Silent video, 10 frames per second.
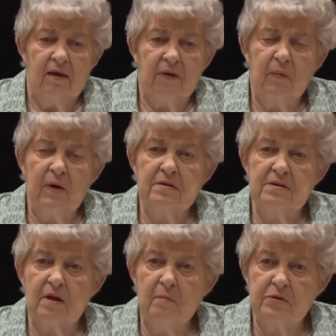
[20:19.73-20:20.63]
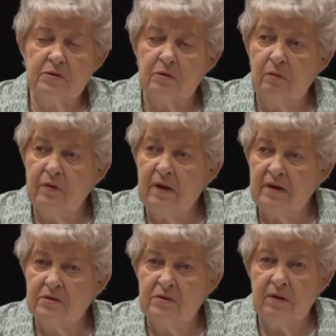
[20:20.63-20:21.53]
if I went to summer school the
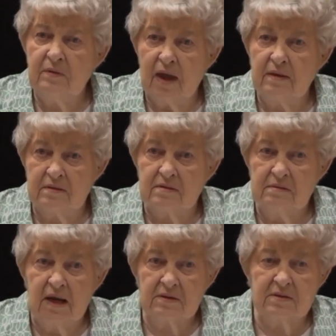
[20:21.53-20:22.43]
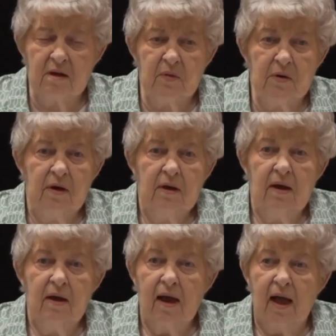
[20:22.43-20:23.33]
next year, that next summer,
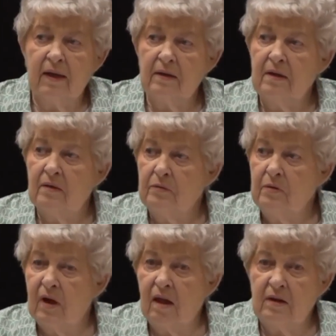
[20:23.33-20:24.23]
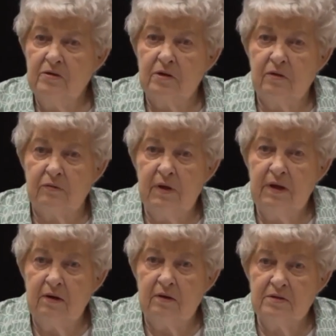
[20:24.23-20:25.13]
I could get through college in
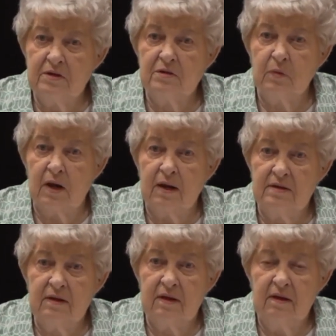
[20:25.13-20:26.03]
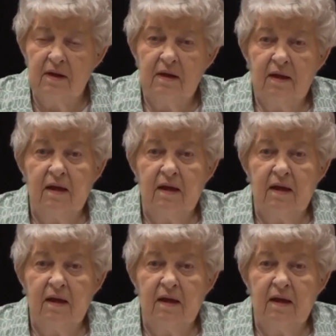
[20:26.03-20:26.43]
three years, is what I did.